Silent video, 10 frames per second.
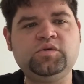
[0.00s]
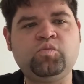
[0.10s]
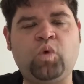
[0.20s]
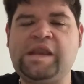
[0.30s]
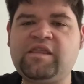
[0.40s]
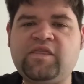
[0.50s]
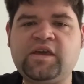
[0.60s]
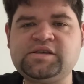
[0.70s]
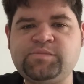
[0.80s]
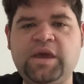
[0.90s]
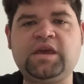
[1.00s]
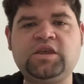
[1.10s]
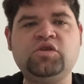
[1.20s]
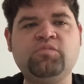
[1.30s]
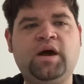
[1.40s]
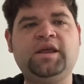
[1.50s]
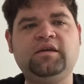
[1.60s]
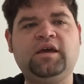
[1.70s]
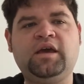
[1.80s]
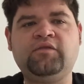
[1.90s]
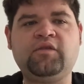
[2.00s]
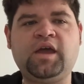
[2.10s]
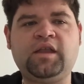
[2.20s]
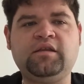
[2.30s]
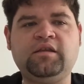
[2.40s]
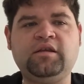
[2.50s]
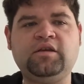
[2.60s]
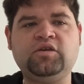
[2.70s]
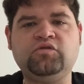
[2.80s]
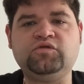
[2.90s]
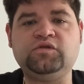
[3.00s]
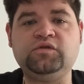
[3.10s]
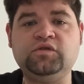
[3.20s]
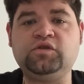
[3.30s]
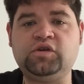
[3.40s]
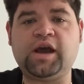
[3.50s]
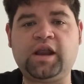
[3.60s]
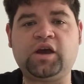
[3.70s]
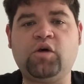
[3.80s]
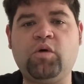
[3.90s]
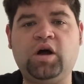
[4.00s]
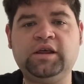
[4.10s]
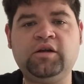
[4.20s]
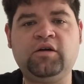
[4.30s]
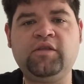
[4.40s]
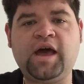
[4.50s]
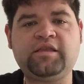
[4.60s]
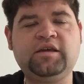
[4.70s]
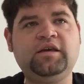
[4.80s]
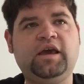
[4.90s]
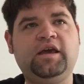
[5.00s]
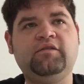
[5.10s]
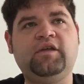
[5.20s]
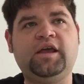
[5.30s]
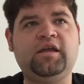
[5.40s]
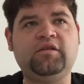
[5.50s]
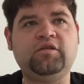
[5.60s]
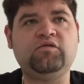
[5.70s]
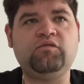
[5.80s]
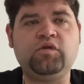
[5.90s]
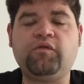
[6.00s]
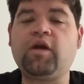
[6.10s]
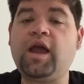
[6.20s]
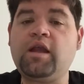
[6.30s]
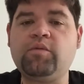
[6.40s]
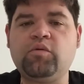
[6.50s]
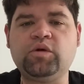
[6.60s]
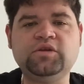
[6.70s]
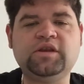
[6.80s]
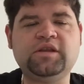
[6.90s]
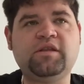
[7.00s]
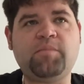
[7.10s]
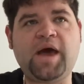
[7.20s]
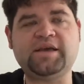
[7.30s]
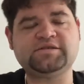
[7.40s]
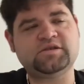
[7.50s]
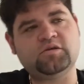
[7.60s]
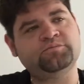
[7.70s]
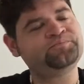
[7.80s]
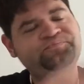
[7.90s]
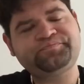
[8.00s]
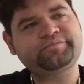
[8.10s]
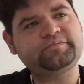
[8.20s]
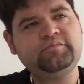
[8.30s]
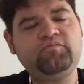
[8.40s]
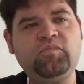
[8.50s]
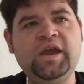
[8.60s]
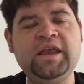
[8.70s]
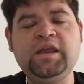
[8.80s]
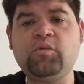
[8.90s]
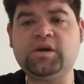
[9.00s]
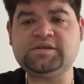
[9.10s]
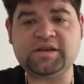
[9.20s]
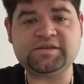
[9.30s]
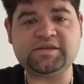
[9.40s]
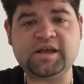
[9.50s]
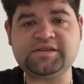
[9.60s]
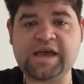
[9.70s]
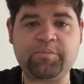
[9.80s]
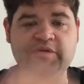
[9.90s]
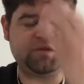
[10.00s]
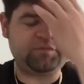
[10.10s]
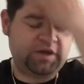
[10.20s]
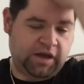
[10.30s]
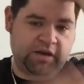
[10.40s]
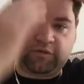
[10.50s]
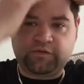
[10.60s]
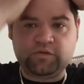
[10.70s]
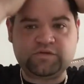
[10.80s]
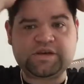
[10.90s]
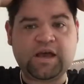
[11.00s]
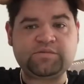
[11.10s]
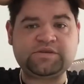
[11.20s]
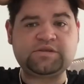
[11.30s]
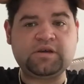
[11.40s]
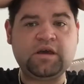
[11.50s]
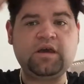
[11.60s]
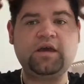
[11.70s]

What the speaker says: one thing's making you money, and then you kind of go all in on that thing, and then you forget about what you did in the past. So anyways, that's happened to me kind of a few times,